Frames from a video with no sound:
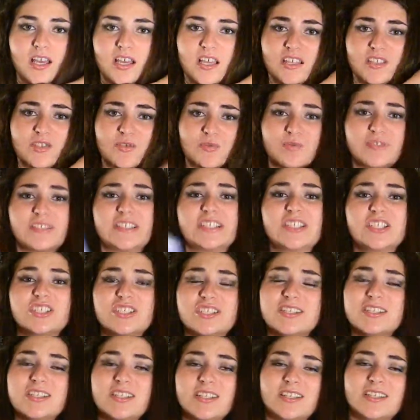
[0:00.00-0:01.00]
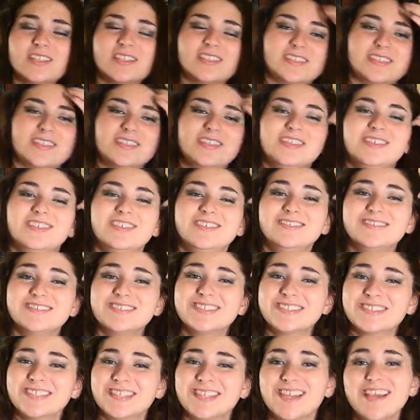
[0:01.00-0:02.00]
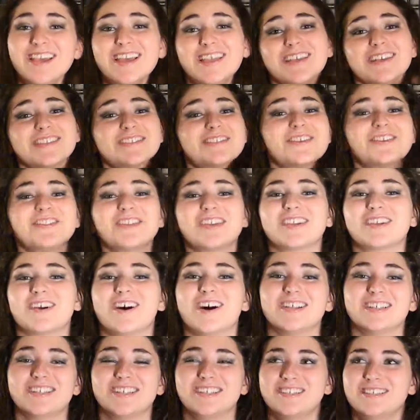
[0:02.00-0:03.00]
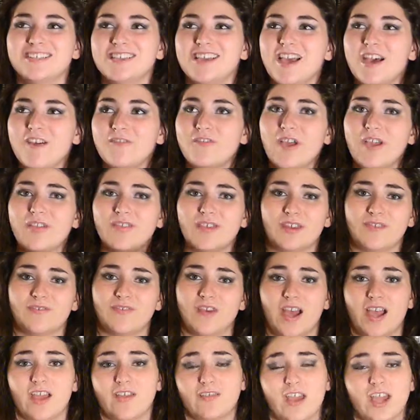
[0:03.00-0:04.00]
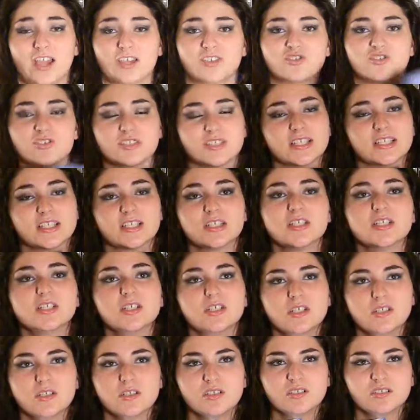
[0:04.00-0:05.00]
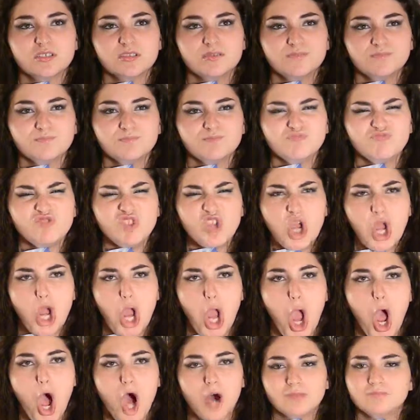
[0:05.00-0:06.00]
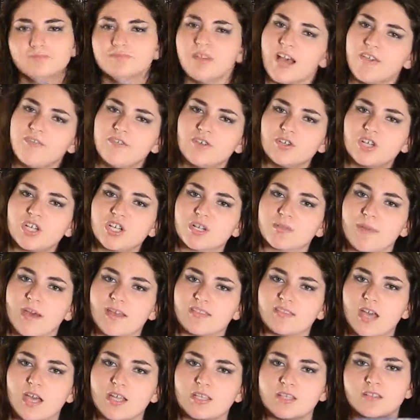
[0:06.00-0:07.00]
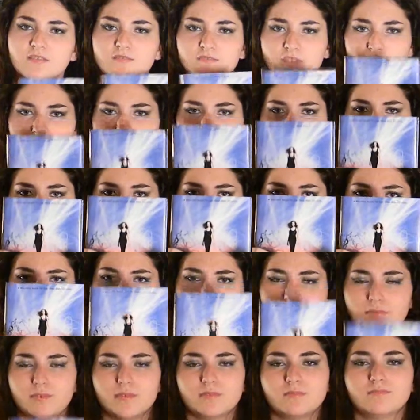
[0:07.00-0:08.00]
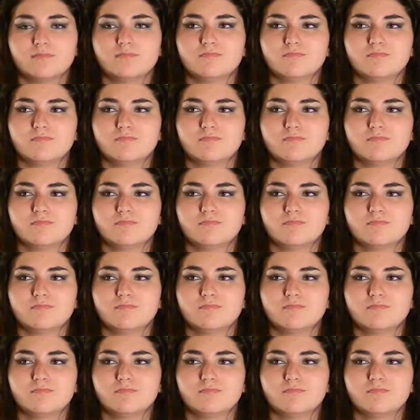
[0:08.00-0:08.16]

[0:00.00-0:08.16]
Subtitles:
It's really good. That's all I got. 5 out of 5, actually. Yeah, I feel good about that. 5 out of 5.